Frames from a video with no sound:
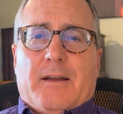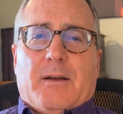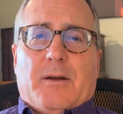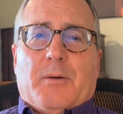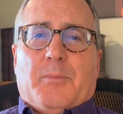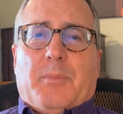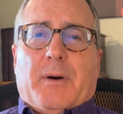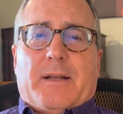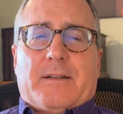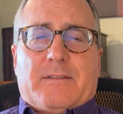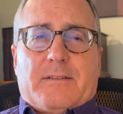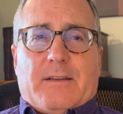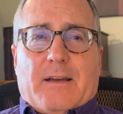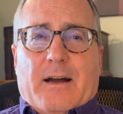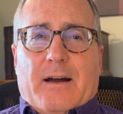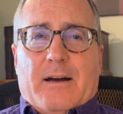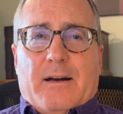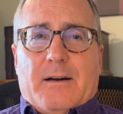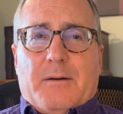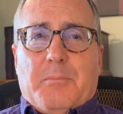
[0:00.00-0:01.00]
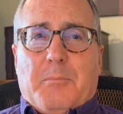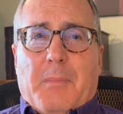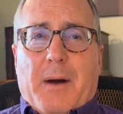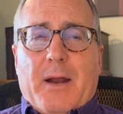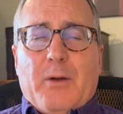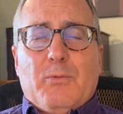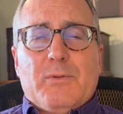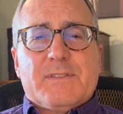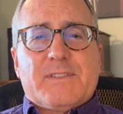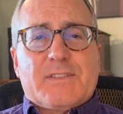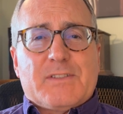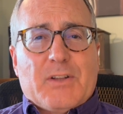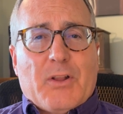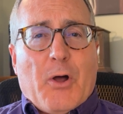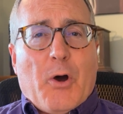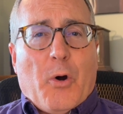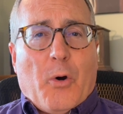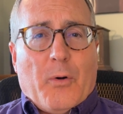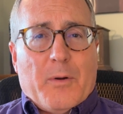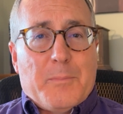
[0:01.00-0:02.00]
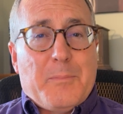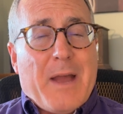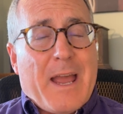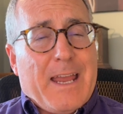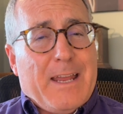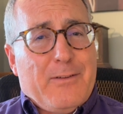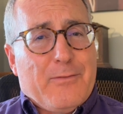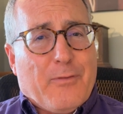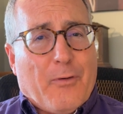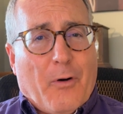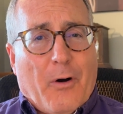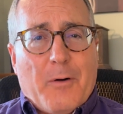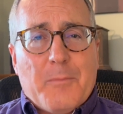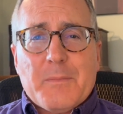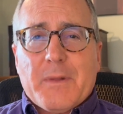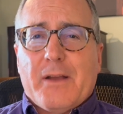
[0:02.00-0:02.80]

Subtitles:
But mine was slow and painful.